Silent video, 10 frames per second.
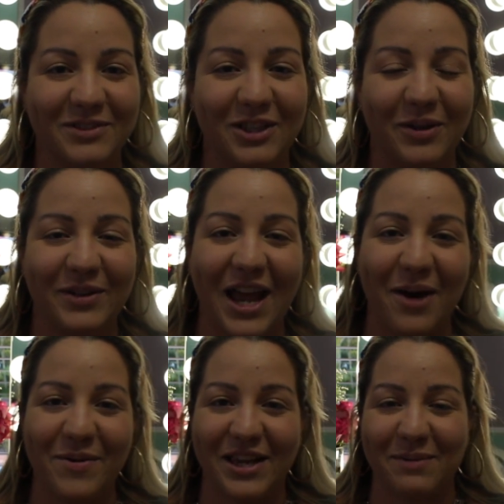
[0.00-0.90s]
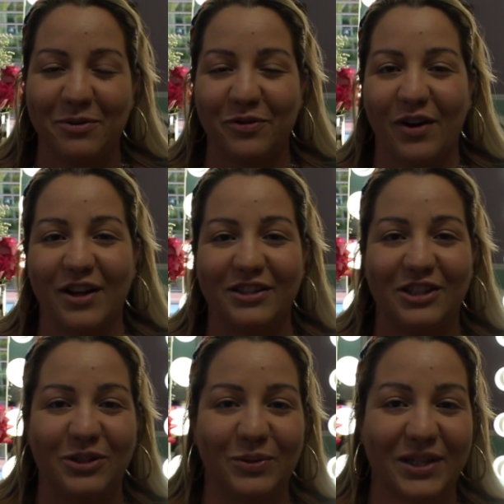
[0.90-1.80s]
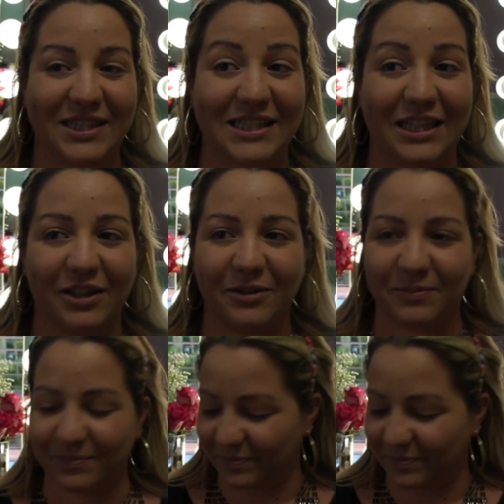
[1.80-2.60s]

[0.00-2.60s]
So now we can move on to concealer.